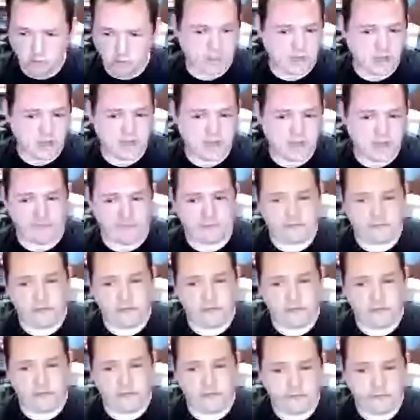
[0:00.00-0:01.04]
at it, it's
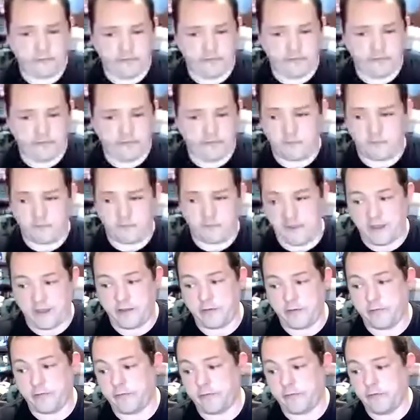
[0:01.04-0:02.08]
just static
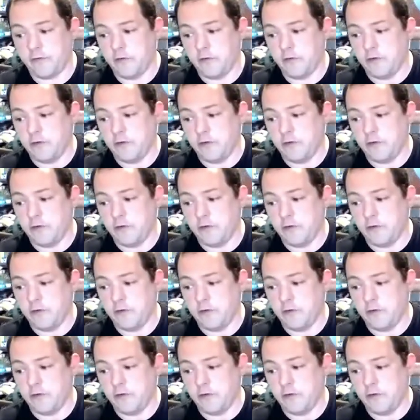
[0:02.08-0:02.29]
files.